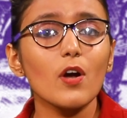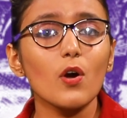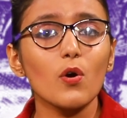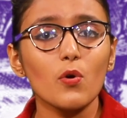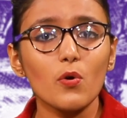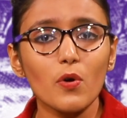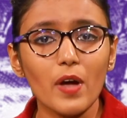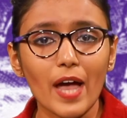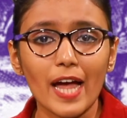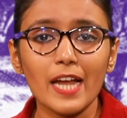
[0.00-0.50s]

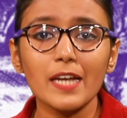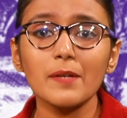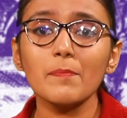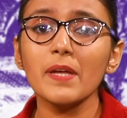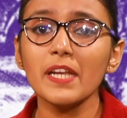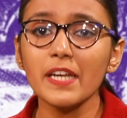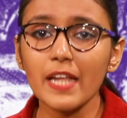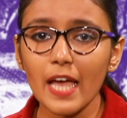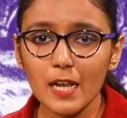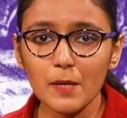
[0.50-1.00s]
who had
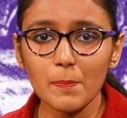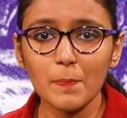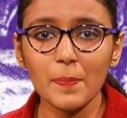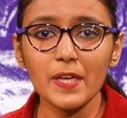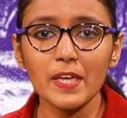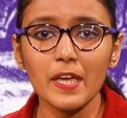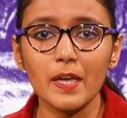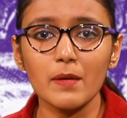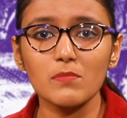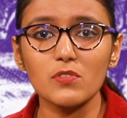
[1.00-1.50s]
been
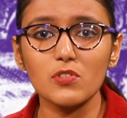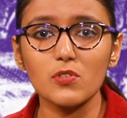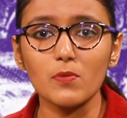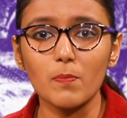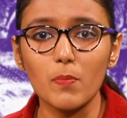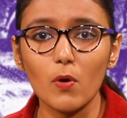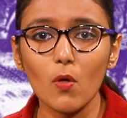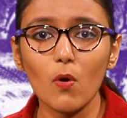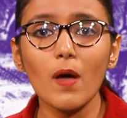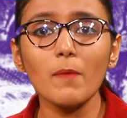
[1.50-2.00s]
helping him to
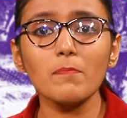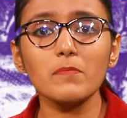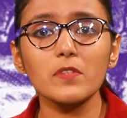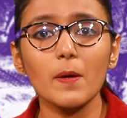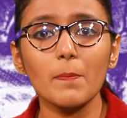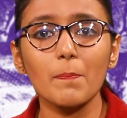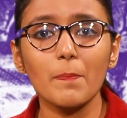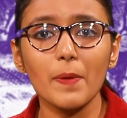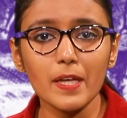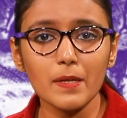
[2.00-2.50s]
blow up the
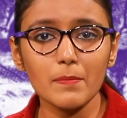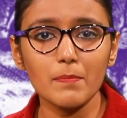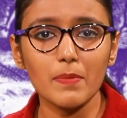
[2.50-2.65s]
pig